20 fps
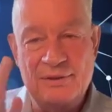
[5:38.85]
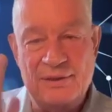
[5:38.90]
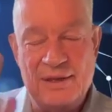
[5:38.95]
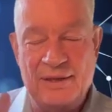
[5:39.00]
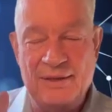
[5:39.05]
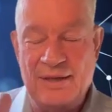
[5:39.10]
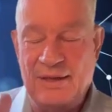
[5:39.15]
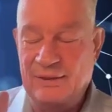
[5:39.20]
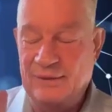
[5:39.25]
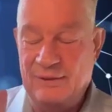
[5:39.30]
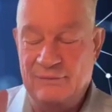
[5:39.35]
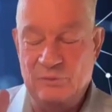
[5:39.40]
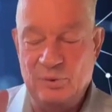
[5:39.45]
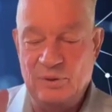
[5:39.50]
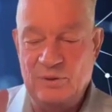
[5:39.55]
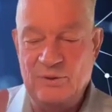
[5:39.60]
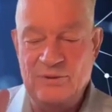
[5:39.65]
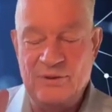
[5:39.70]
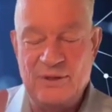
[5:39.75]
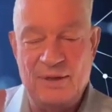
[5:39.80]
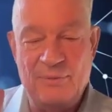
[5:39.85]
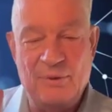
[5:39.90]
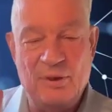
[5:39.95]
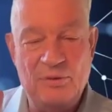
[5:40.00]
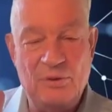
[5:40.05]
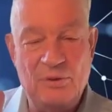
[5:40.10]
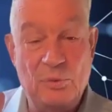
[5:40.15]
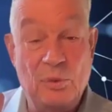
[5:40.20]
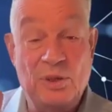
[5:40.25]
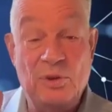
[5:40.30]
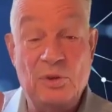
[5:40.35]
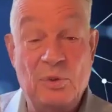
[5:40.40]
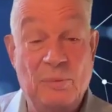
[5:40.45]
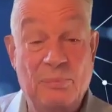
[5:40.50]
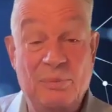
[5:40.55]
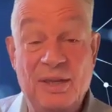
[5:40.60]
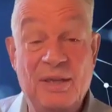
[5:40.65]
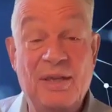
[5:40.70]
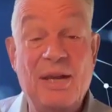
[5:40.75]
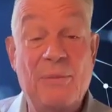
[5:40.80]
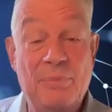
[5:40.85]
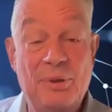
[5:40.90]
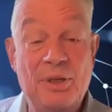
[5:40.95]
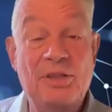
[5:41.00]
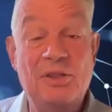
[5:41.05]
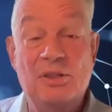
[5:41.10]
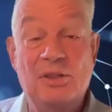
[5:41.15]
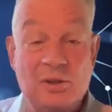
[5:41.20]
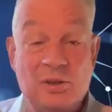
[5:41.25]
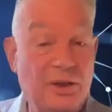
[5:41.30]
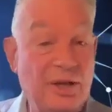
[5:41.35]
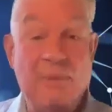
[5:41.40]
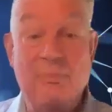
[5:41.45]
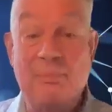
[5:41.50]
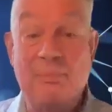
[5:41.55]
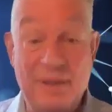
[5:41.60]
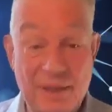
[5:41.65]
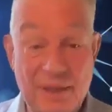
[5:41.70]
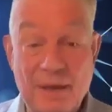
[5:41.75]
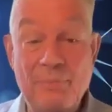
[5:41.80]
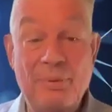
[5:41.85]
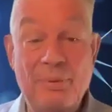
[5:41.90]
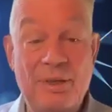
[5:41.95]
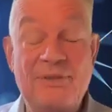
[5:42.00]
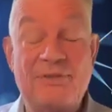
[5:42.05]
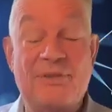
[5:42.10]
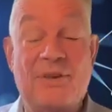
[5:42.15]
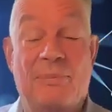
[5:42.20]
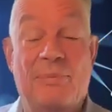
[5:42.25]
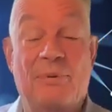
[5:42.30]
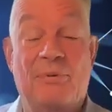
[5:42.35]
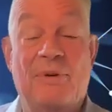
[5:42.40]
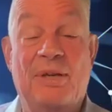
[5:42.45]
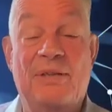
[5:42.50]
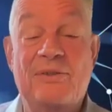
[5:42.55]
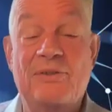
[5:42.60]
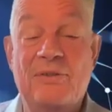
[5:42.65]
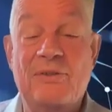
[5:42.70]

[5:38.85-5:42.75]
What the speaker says: I loved what you said about you went to a big company to learn how big companies operate.